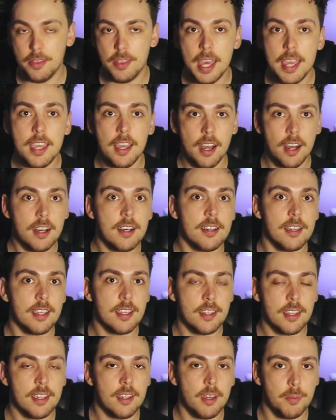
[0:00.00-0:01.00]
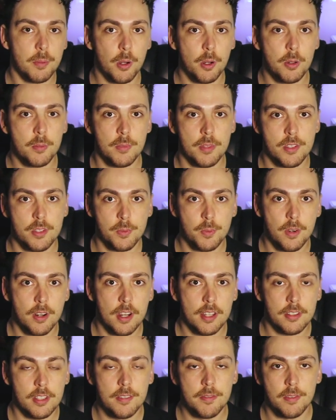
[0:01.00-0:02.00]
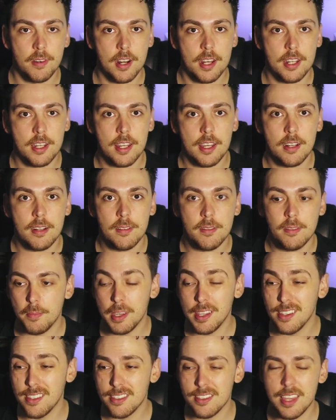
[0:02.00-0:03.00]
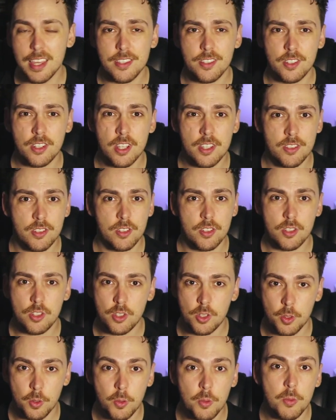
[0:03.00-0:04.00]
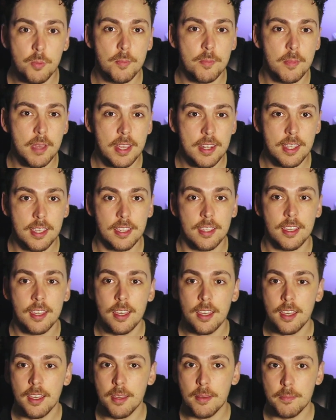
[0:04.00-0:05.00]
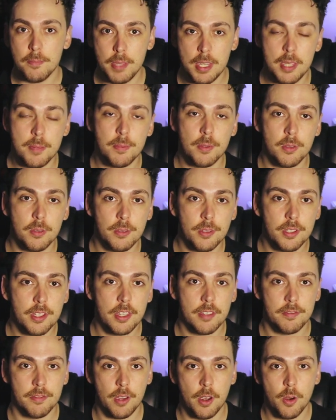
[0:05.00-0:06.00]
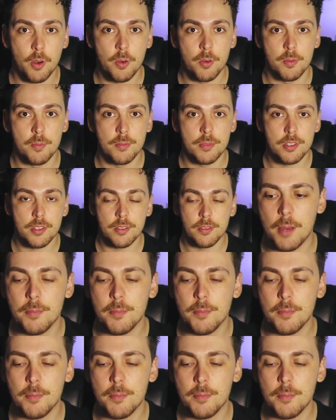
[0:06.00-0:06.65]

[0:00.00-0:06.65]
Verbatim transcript: they are ending up homeless where I live right now because there's just too many people looking for homes.